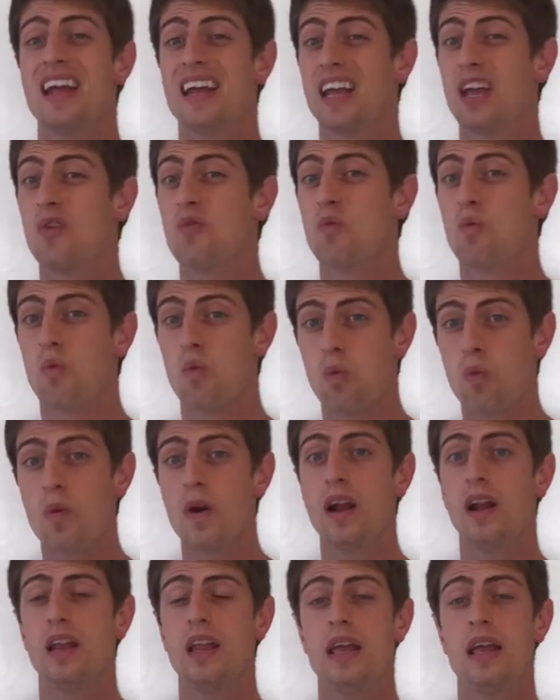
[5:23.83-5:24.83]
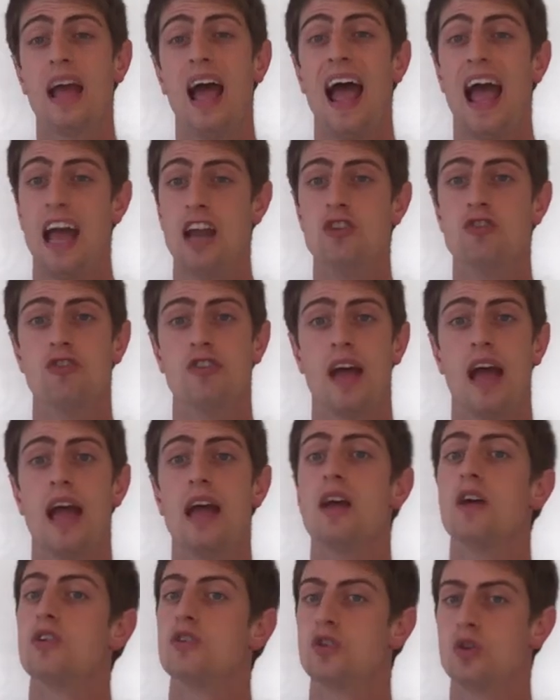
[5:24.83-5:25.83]
can really end your
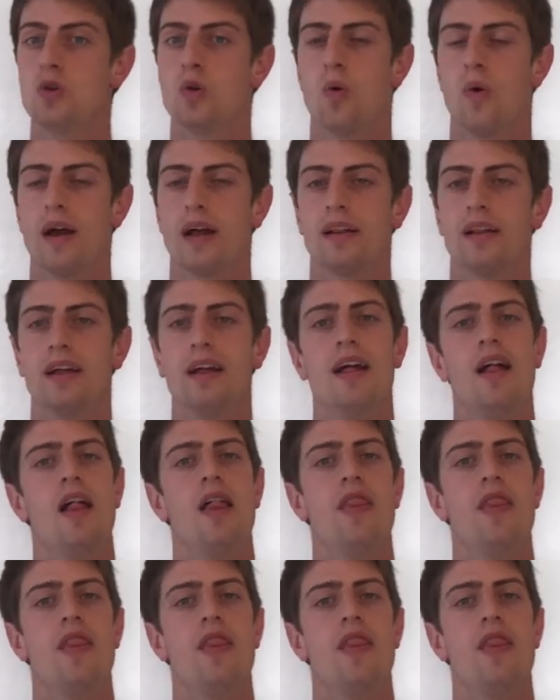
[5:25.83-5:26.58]
day too quickly.